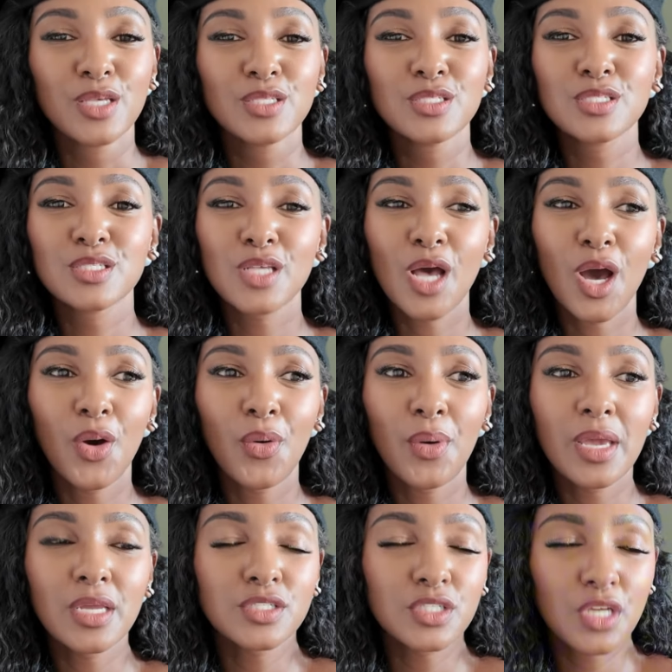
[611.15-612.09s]

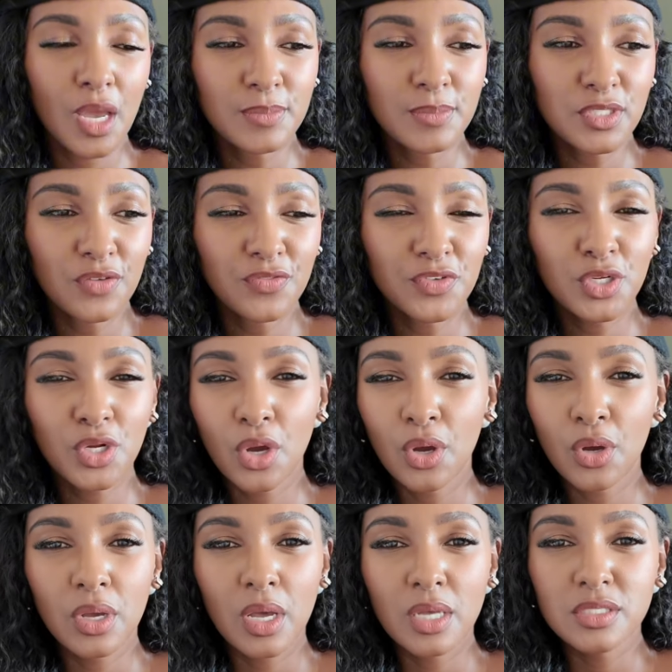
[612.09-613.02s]
So in terms of, you
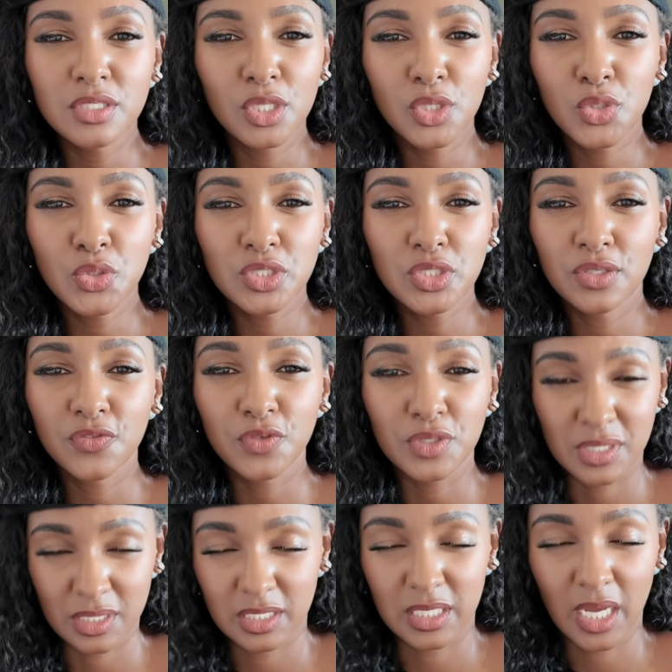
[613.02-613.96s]
know, a solution
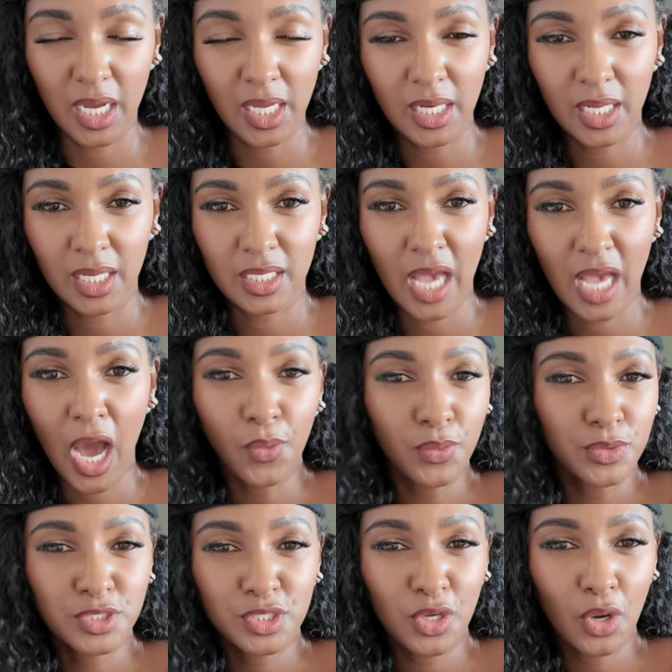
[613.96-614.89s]
for styling,
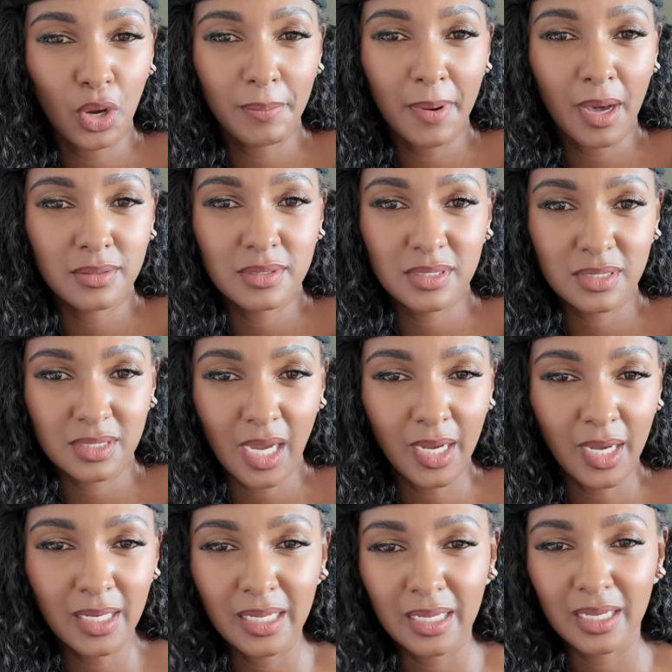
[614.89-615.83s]
how would you go about
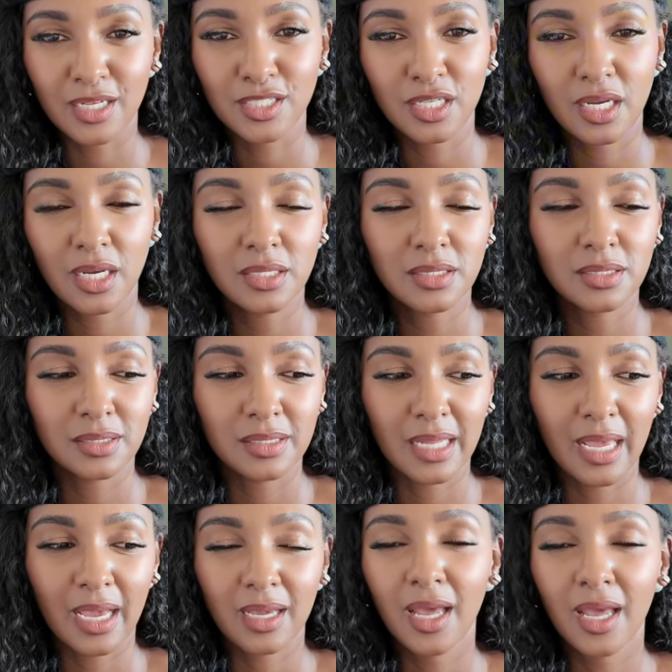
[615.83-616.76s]
styling a
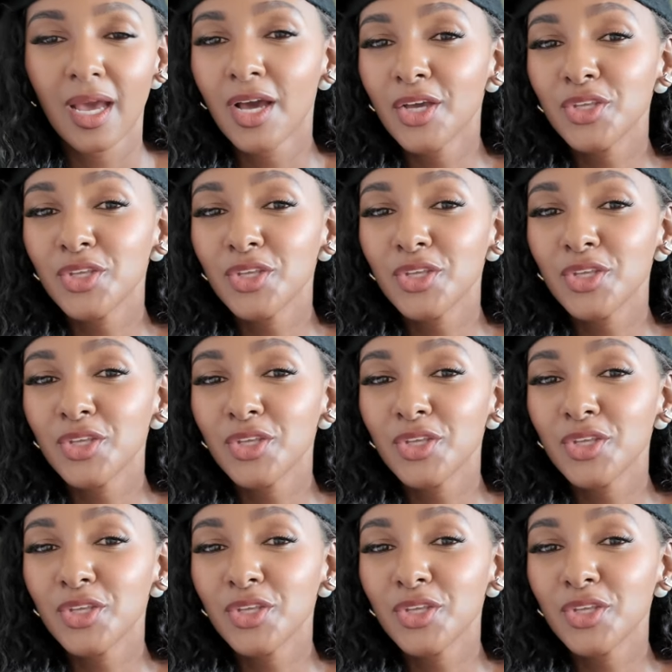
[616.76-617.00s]
turtleneck?